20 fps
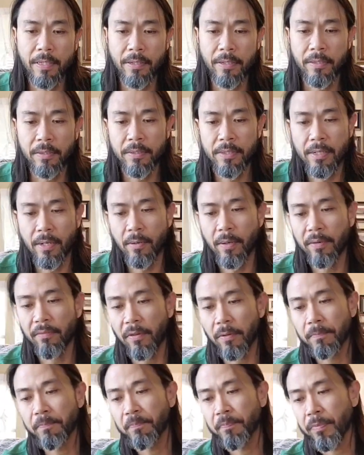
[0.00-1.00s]
materials,
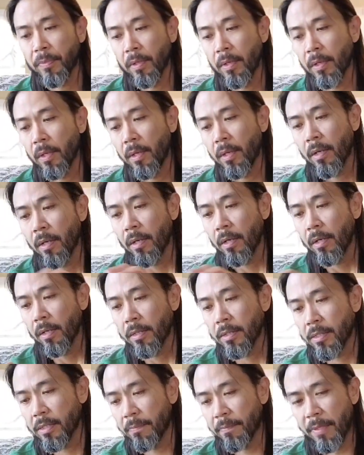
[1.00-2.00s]
however.
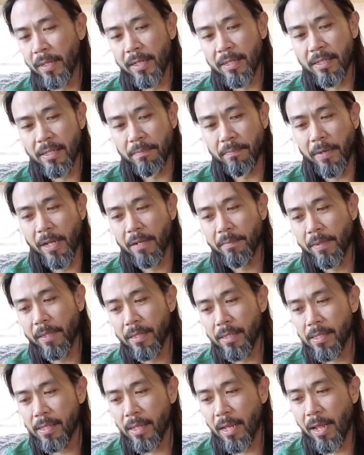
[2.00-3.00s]
Some things that made
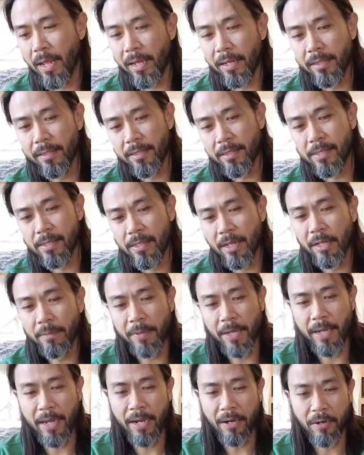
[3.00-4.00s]
me decide to
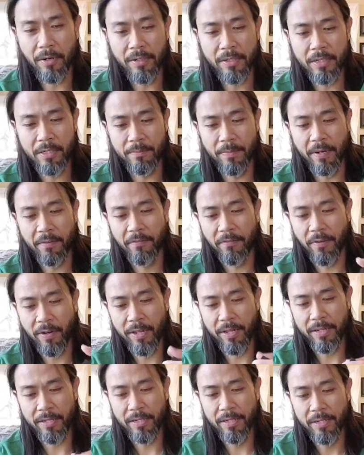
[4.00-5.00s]
sell my Errant to my
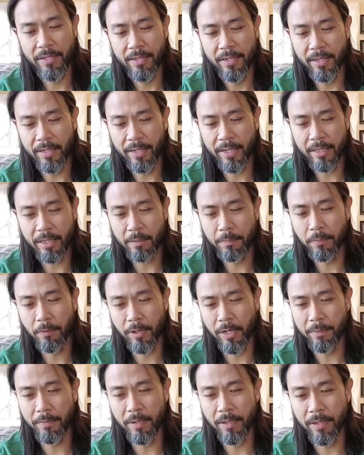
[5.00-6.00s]
friend and get the
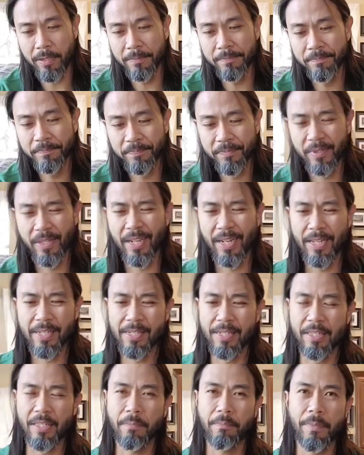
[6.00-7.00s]
Prima. Like
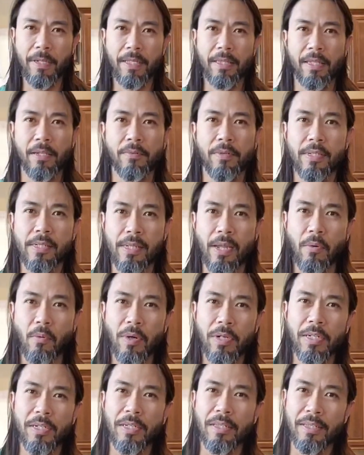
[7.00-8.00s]
I said, the big thing was I
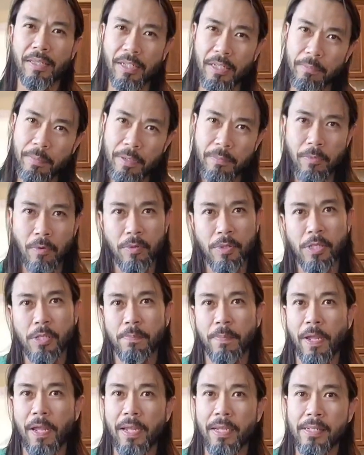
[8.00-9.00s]
wanted a little bit more
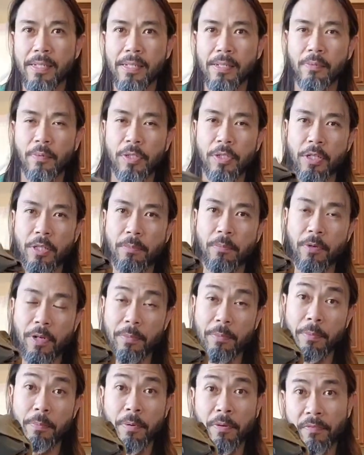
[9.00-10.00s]
space, which the
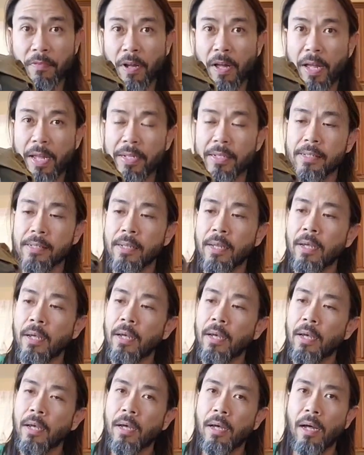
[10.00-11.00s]
Prima provides.
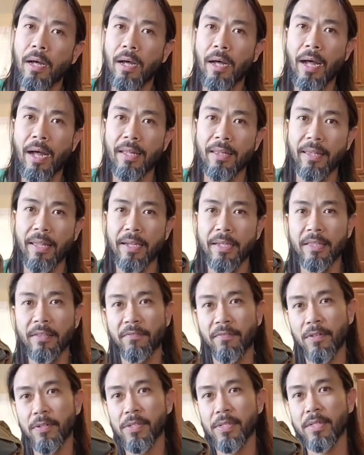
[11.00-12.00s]
I like
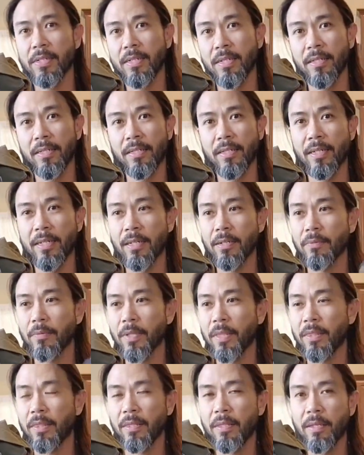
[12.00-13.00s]
the versatility
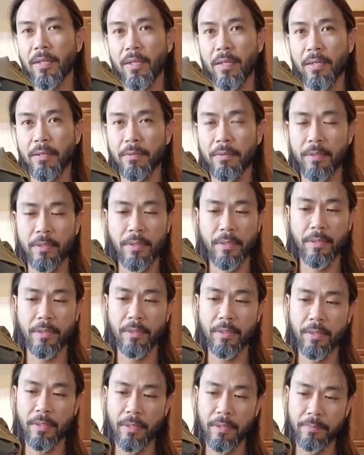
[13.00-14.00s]
with the
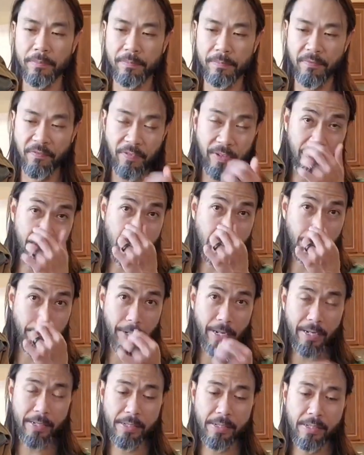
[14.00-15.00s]
field
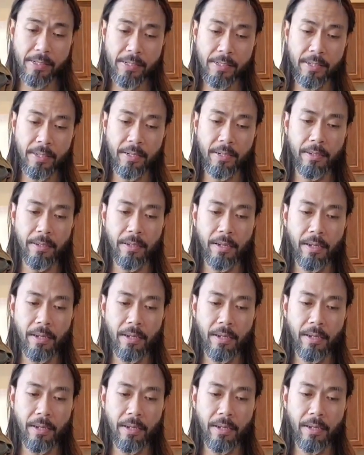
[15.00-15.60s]
space